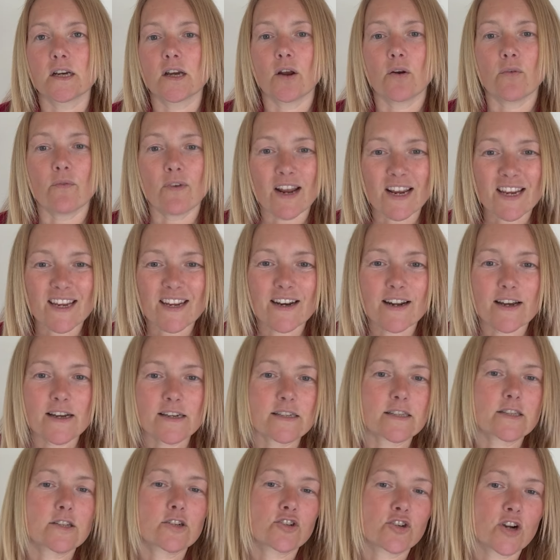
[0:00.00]

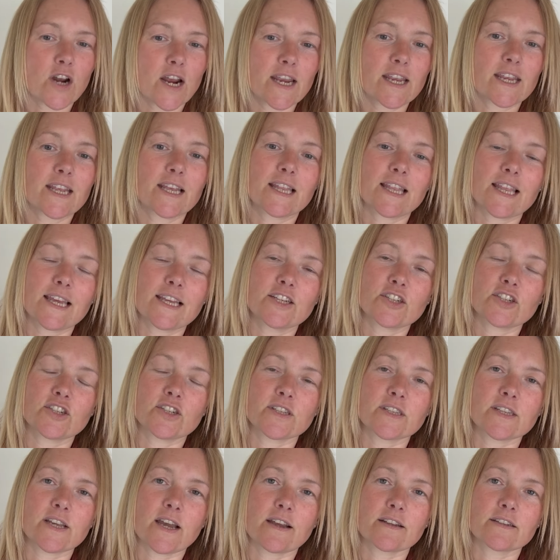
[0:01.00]
Recognize the
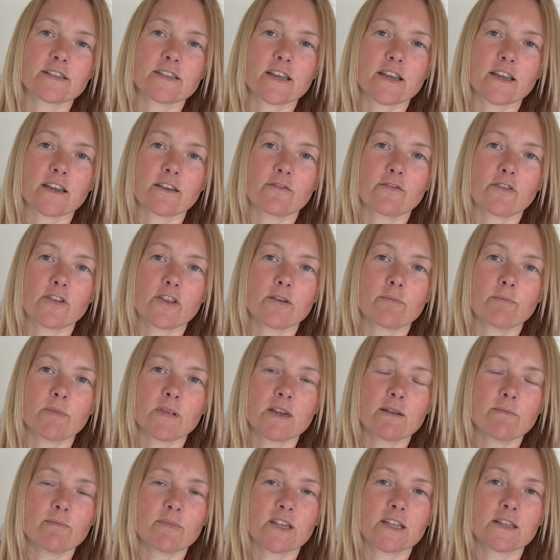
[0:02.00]
triangulation tactic for the
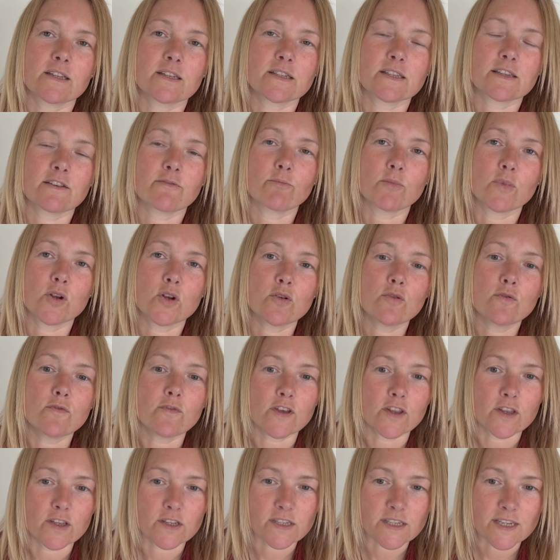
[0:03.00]
manipulative
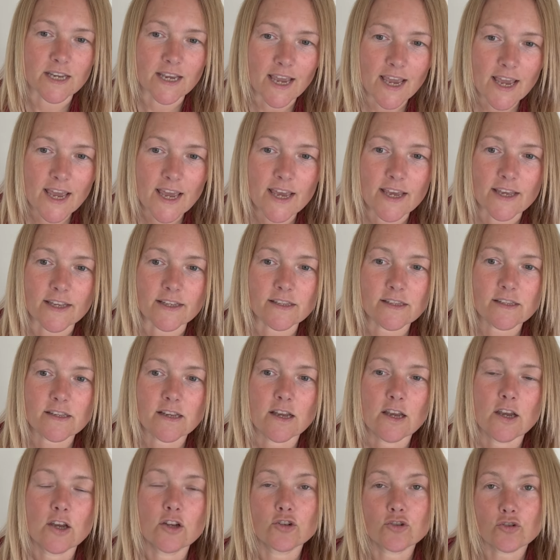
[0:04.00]
maneuver that it is.
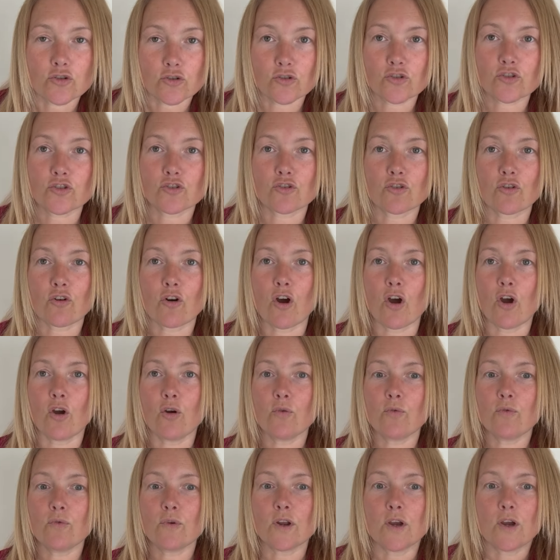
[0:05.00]
Trust your
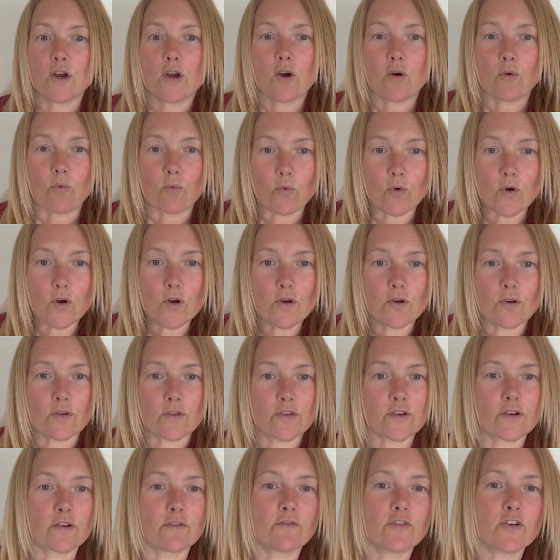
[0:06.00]
own
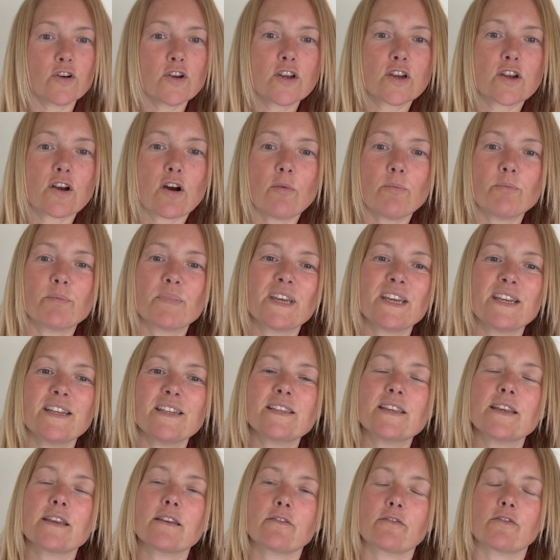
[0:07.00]
worth and avoid
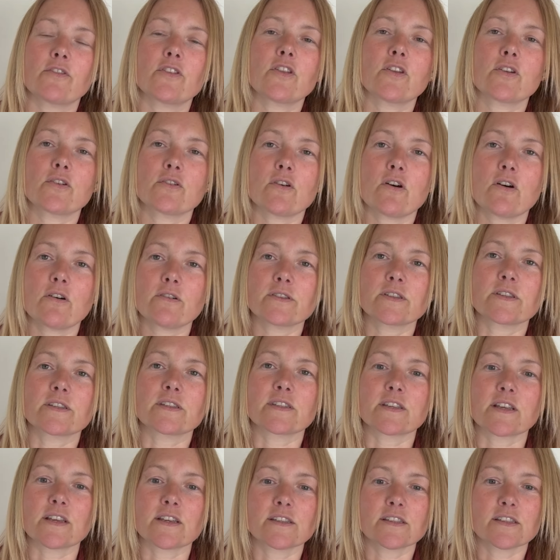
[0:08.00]
competing for the
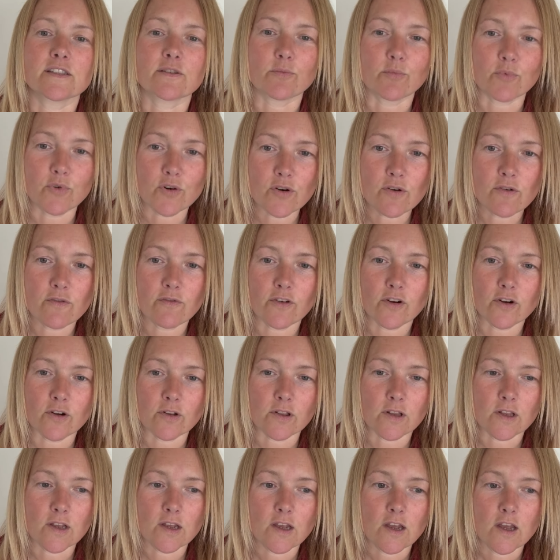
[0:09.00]
narcissist's
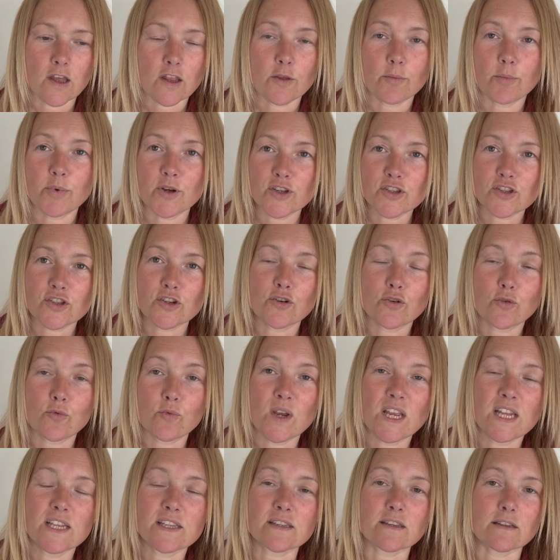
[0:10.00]
approval. The person who
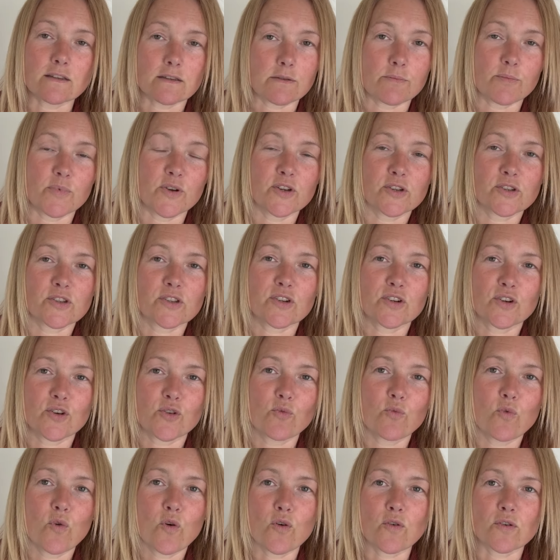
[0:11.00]
wins is the person who
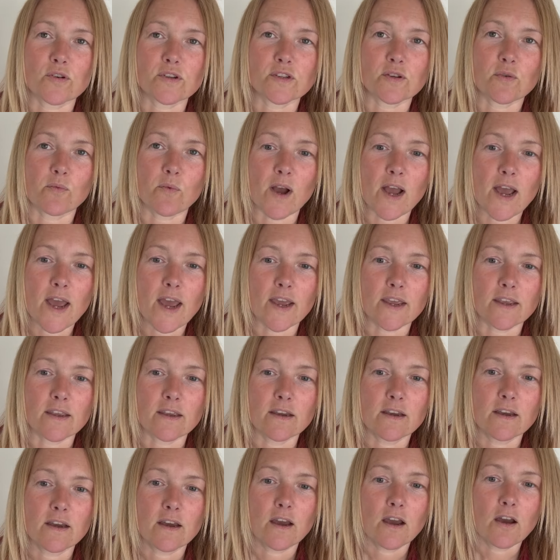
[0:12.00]
walks away.
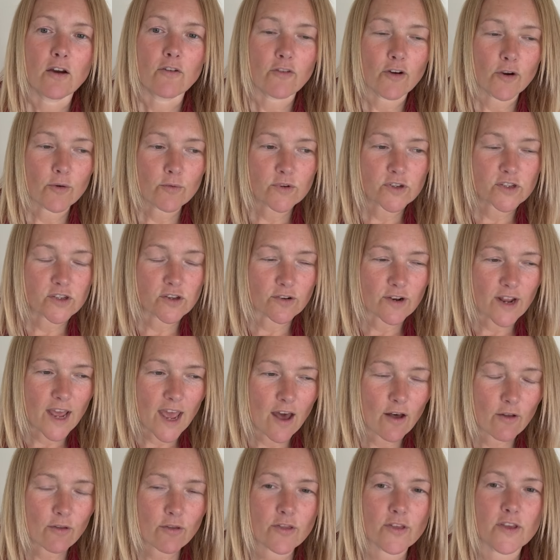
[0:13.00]
Focus on
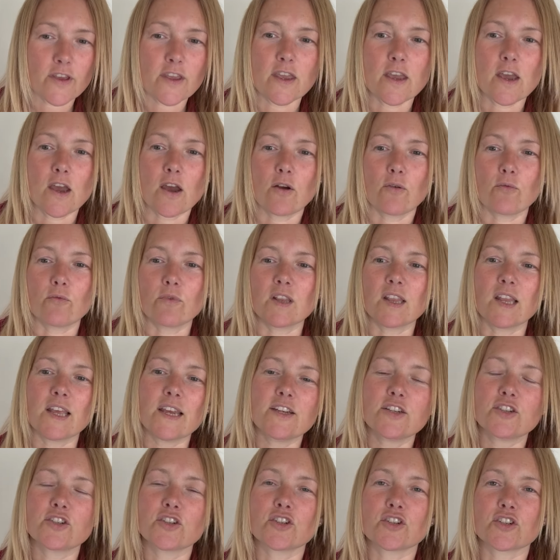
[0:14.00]
healthy
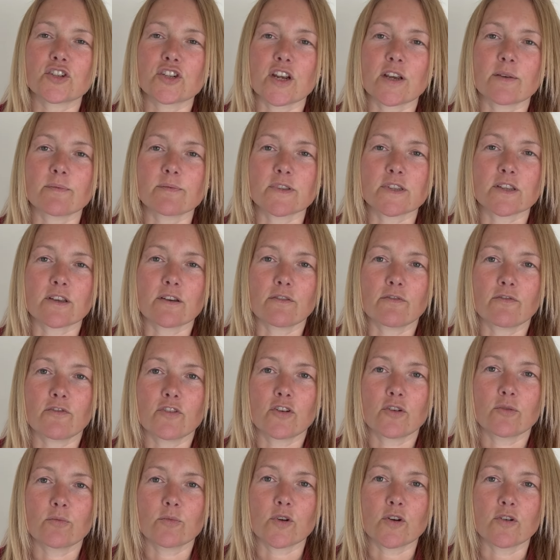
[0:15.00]
relationships that
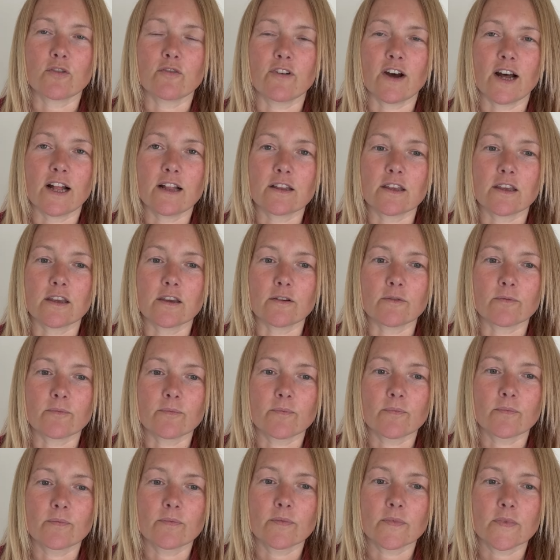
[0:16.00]
affirm your value.
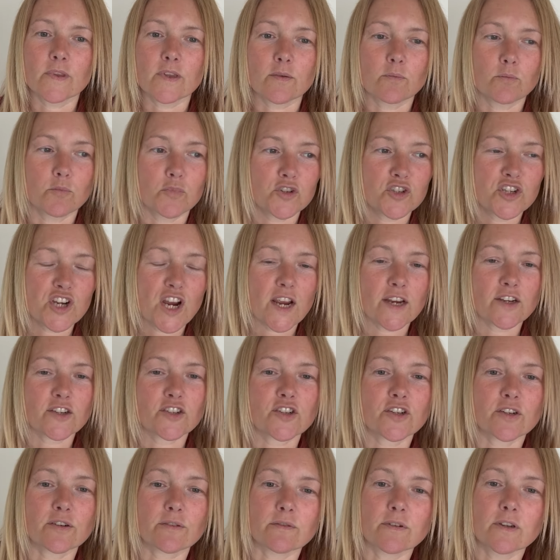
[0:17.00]

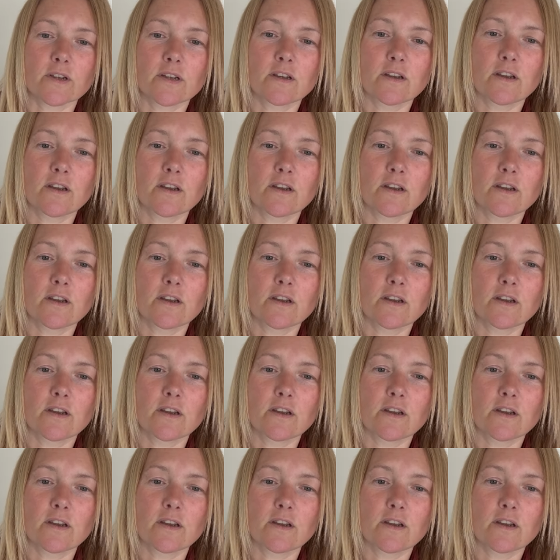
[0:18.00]
Projection.